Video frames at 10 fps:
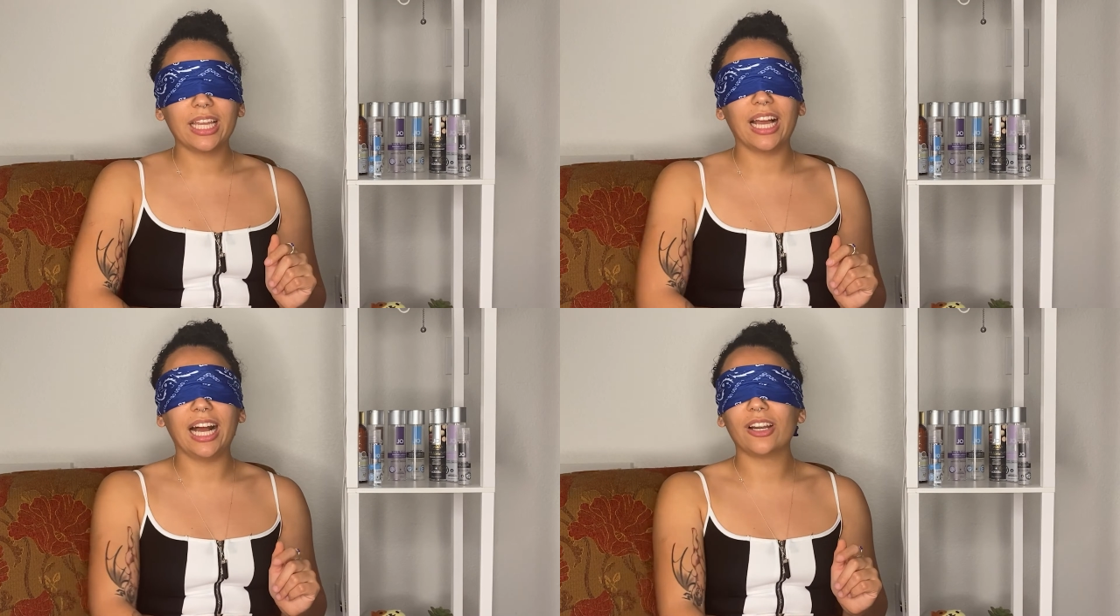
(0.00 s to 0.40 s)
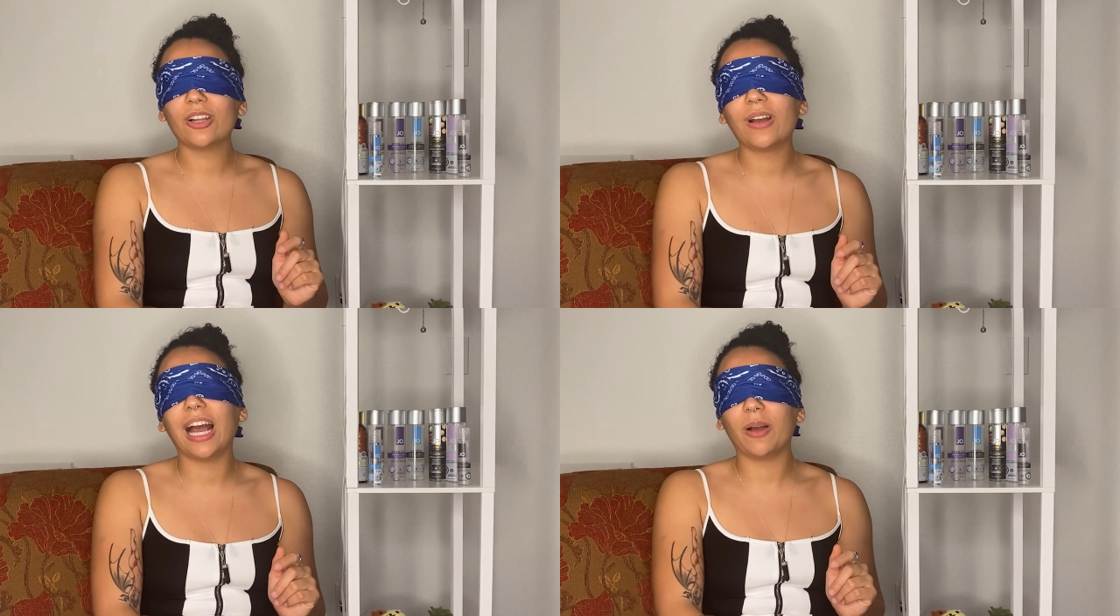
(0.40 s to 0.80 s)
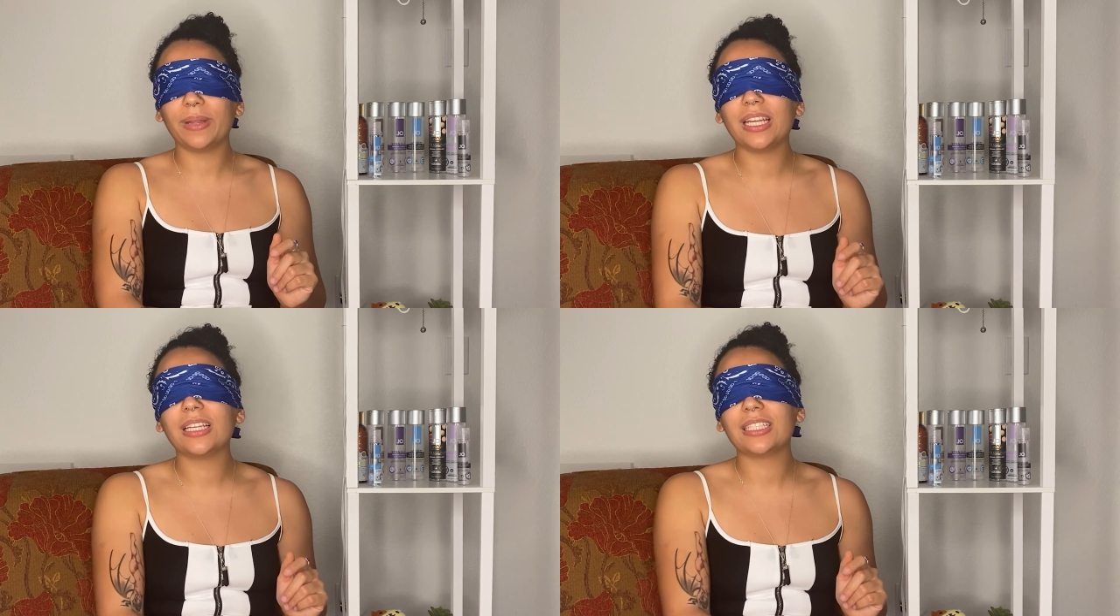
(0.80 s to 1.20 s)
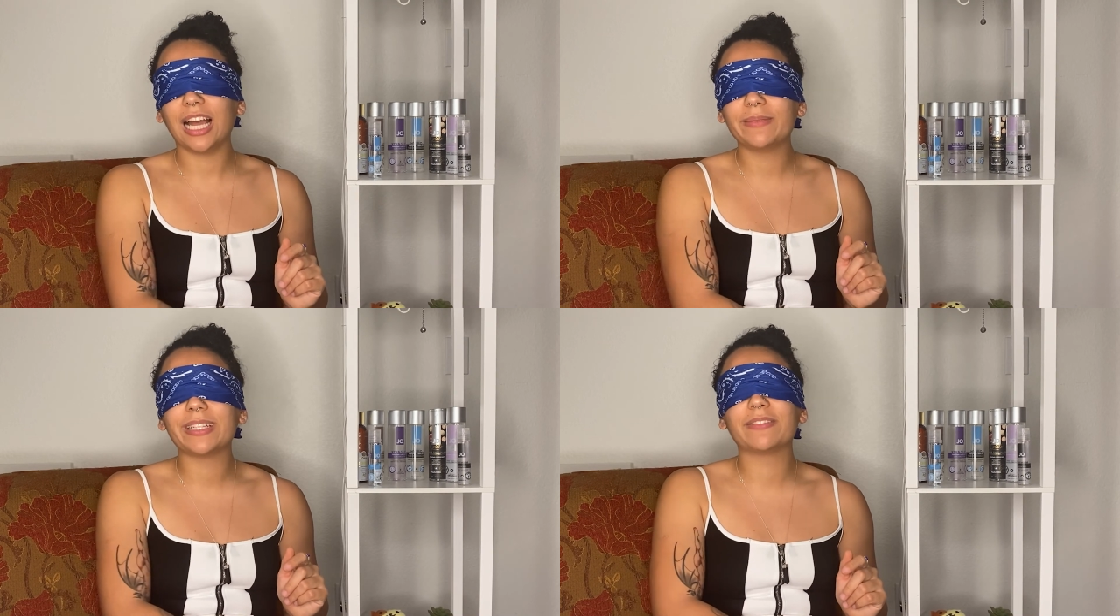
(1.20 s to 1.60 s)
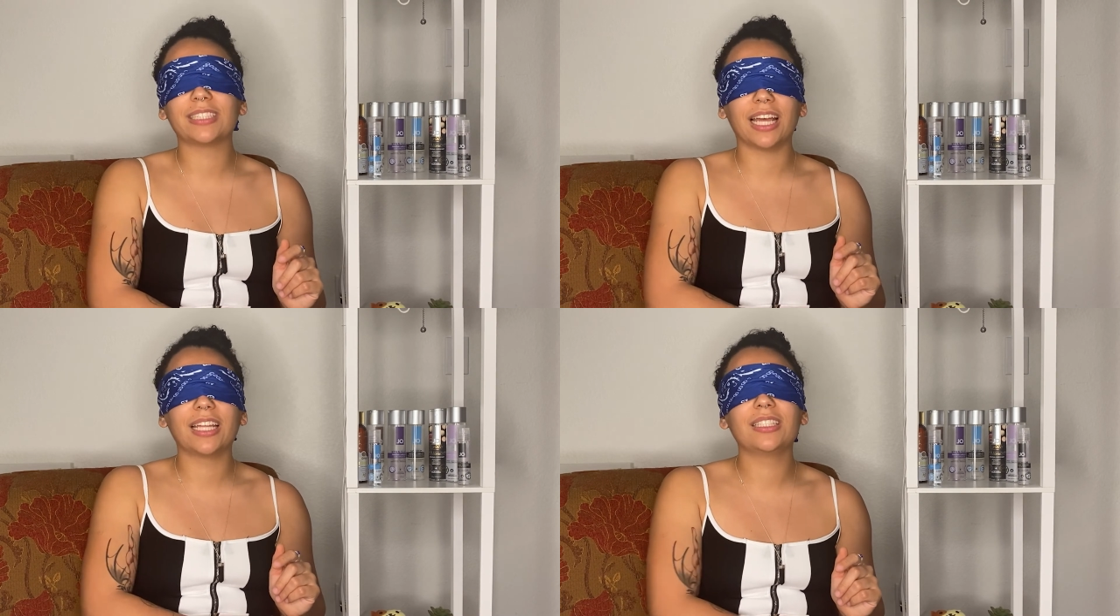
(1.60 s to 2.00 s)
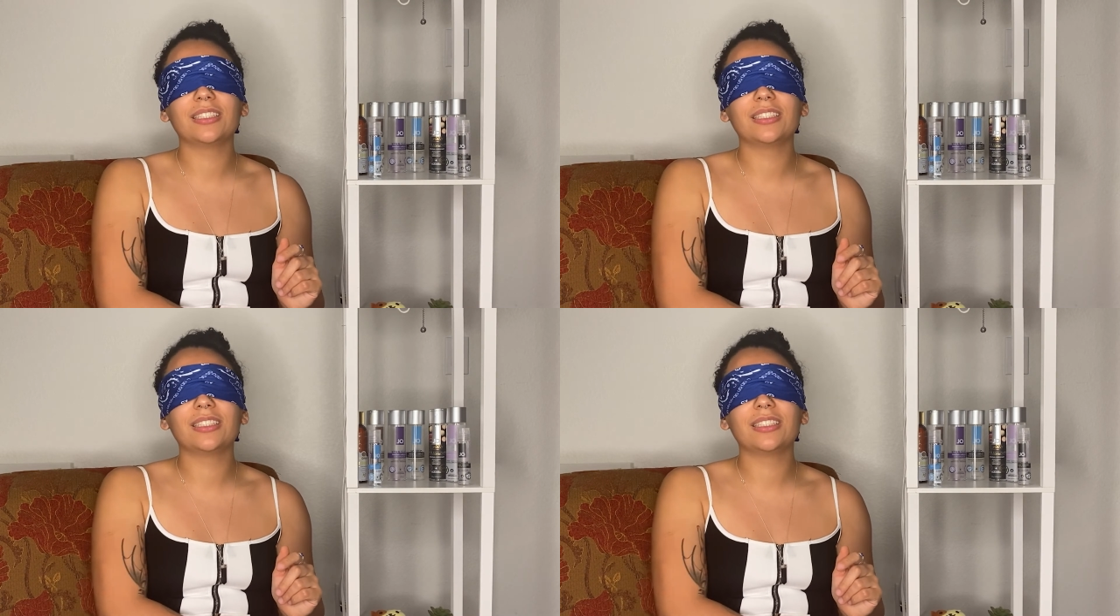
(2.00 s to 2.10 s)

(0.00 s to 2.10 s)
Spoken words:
I don't know how many times I've said